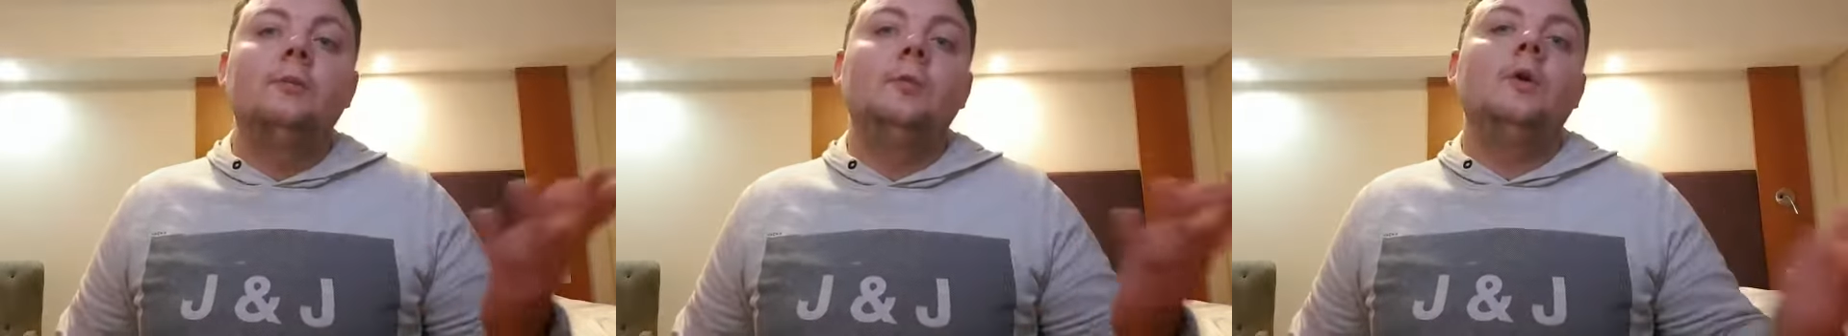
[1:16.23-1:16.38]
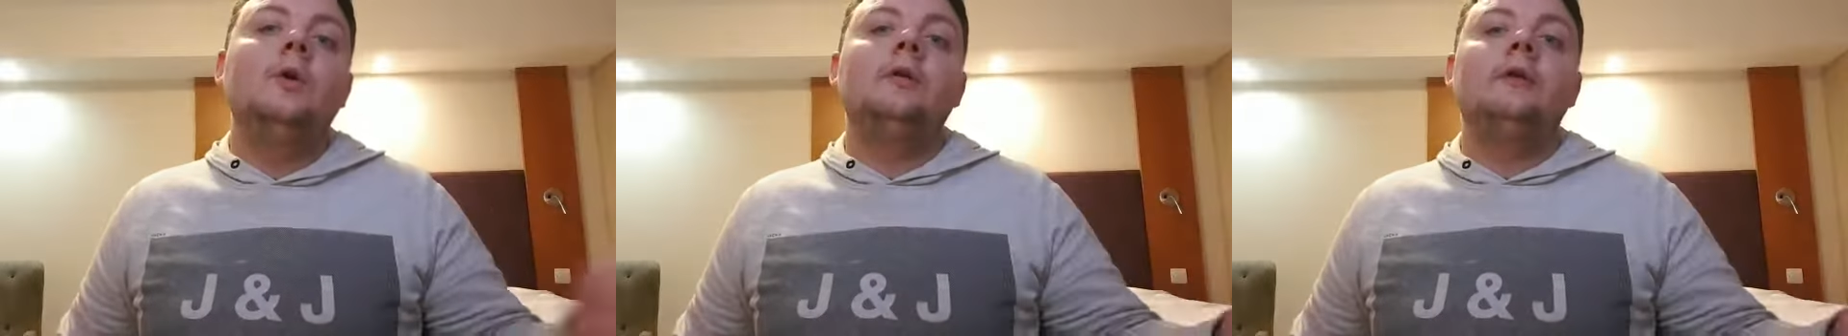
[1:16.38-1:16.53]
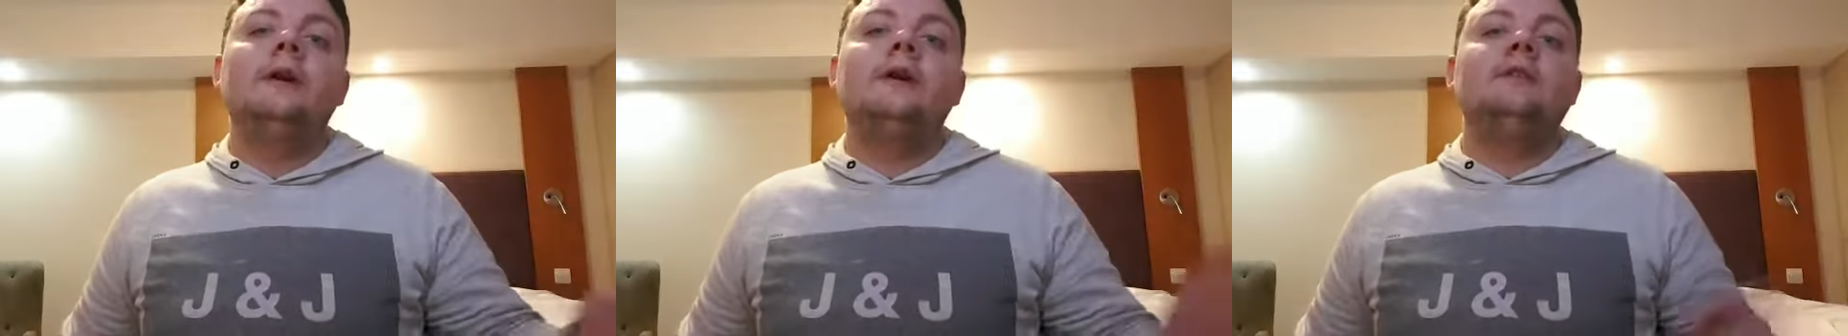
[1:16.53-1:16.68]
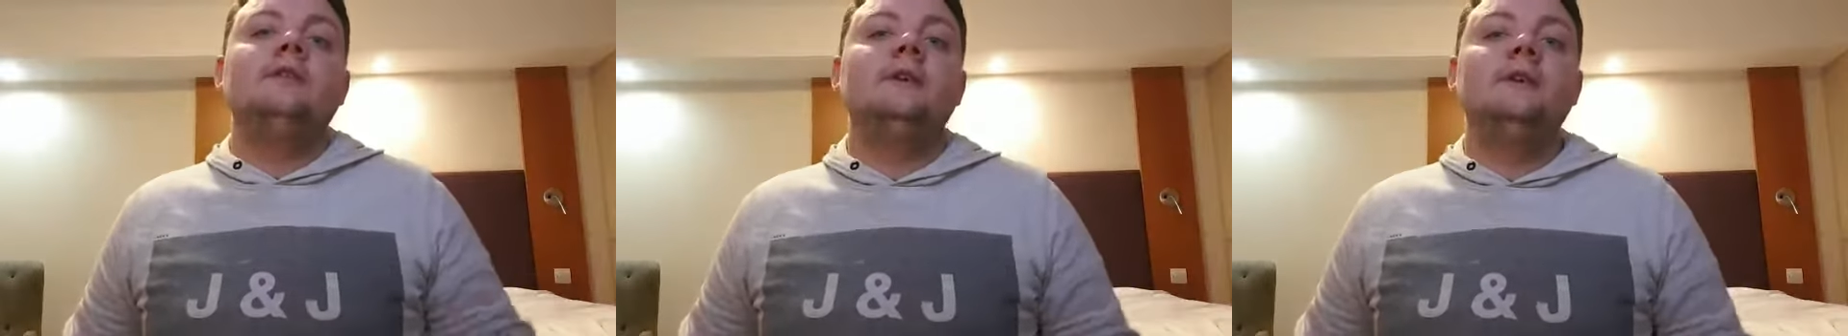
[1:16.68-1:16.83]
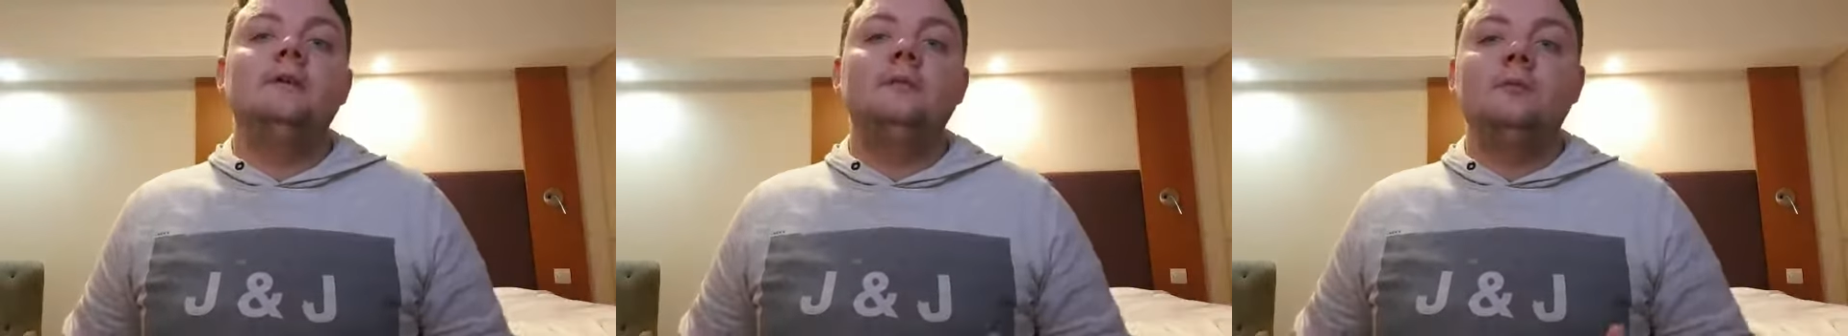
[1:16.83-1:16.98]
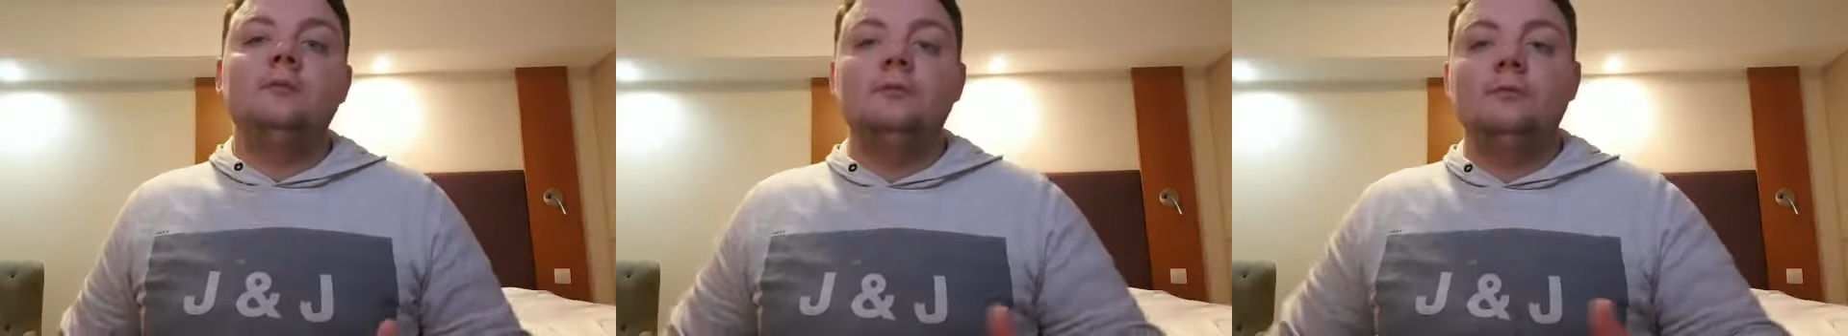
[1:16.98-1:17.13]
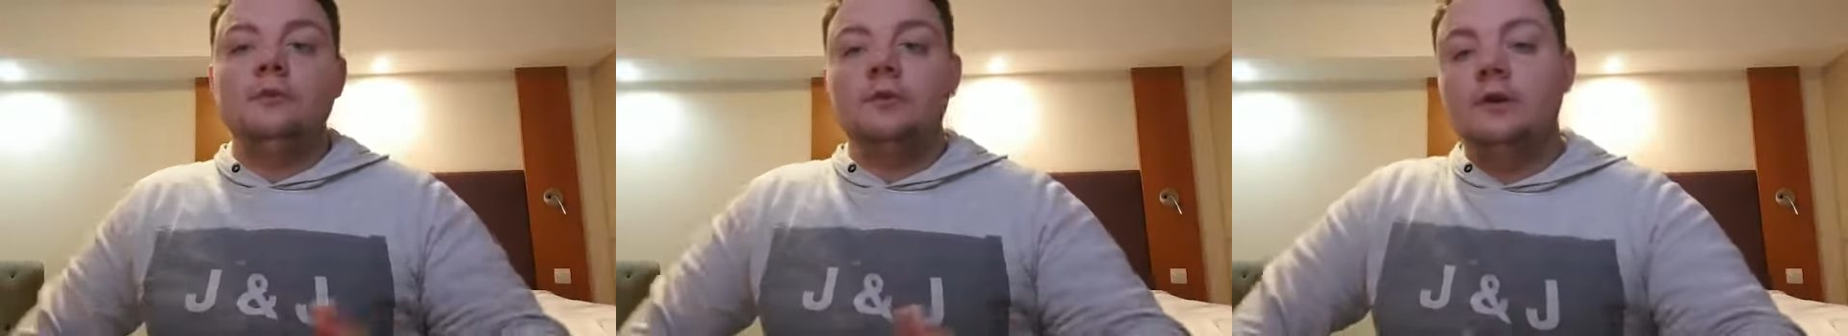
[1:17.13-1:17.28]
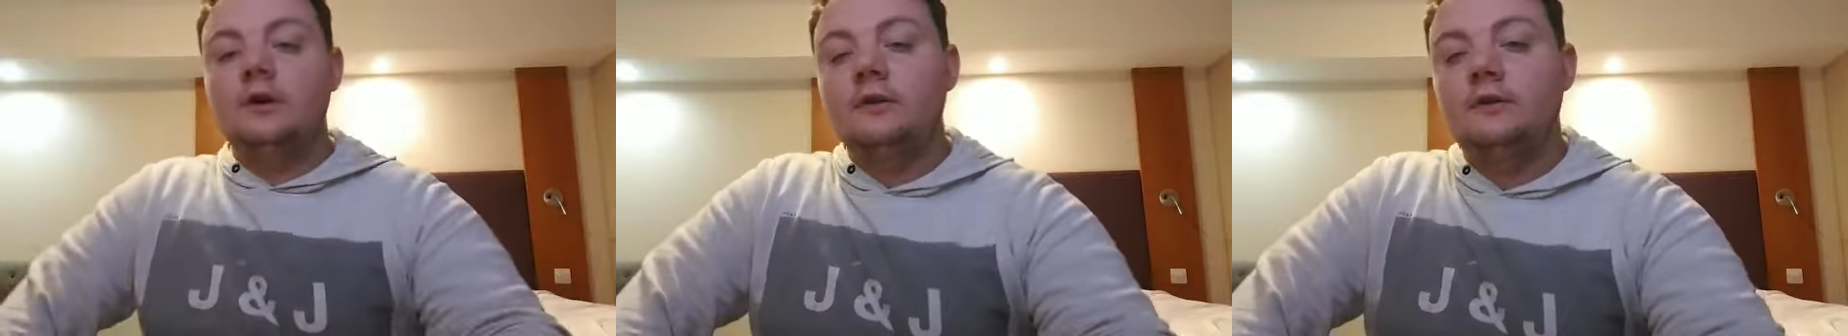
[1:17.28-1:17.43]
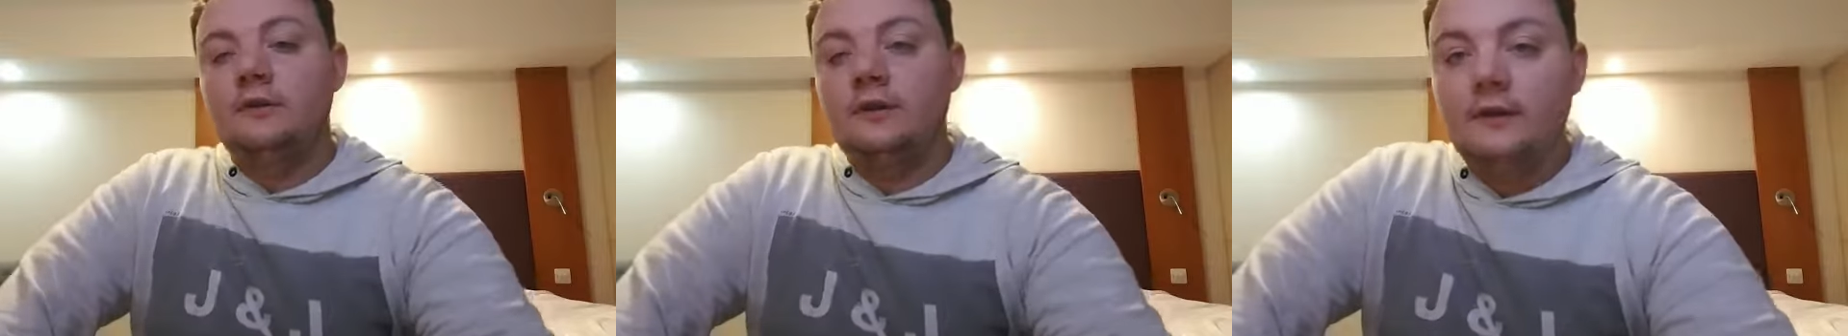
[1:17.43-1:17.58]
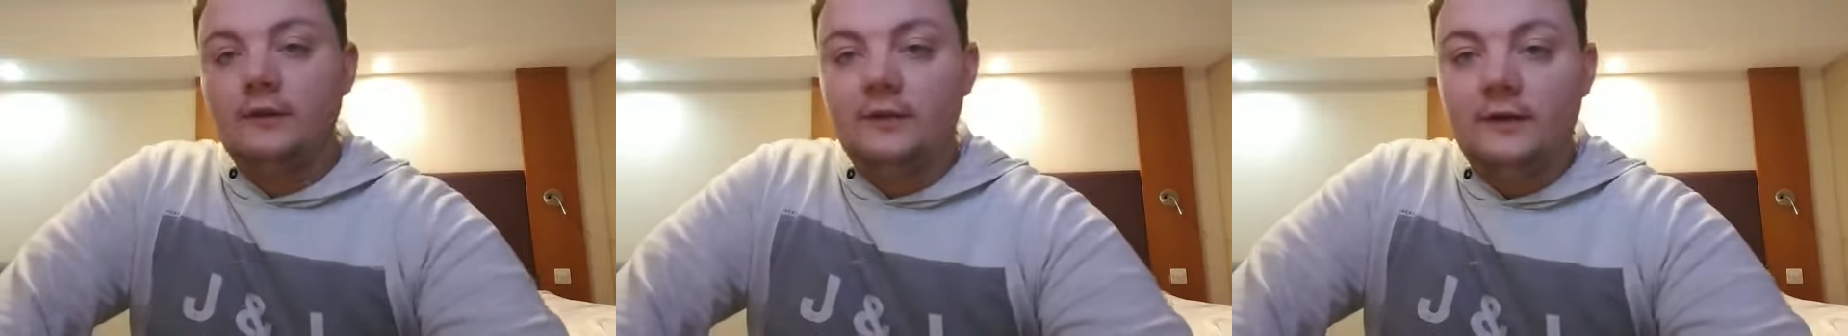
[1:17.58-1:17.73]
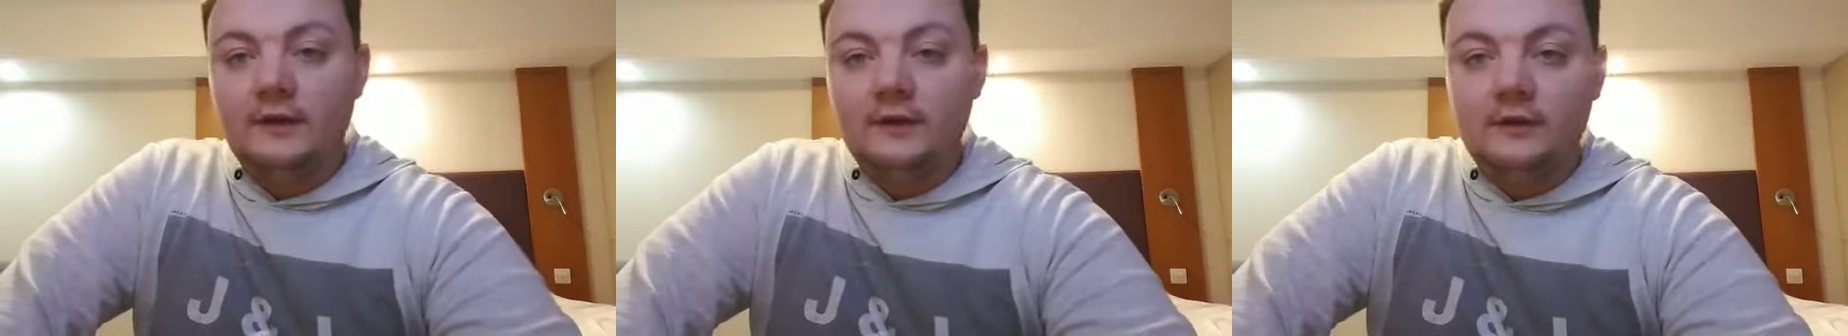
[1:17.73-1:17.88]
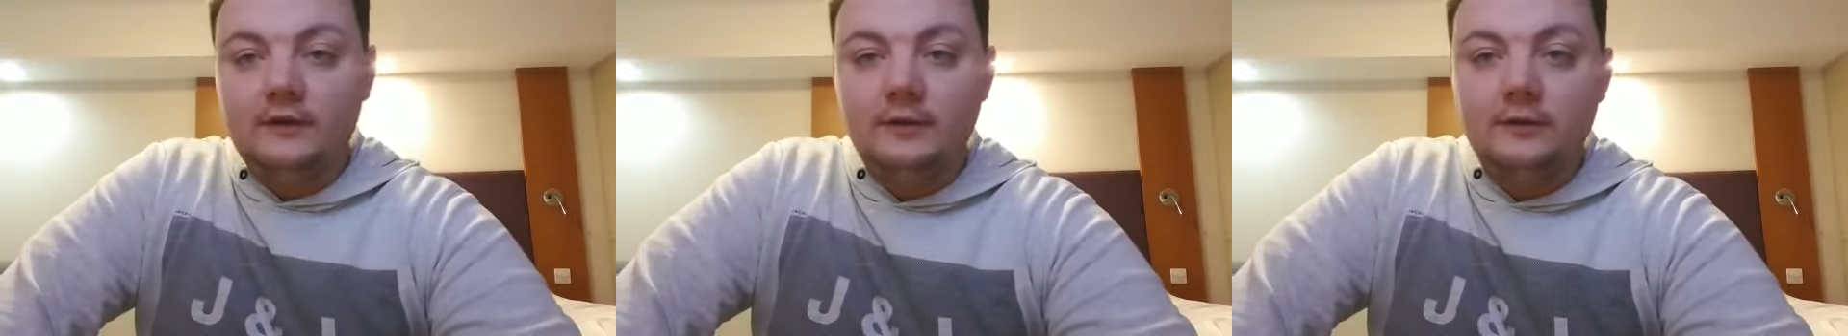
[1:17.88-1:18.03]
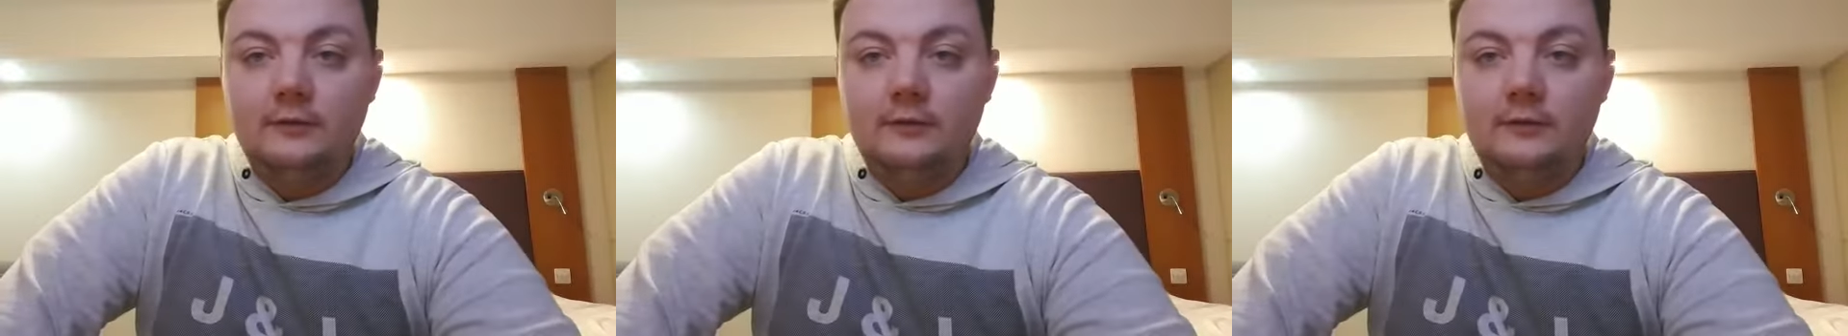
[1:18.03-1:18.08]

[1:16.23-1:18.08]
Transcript: while we're at it, we'd like to say a thank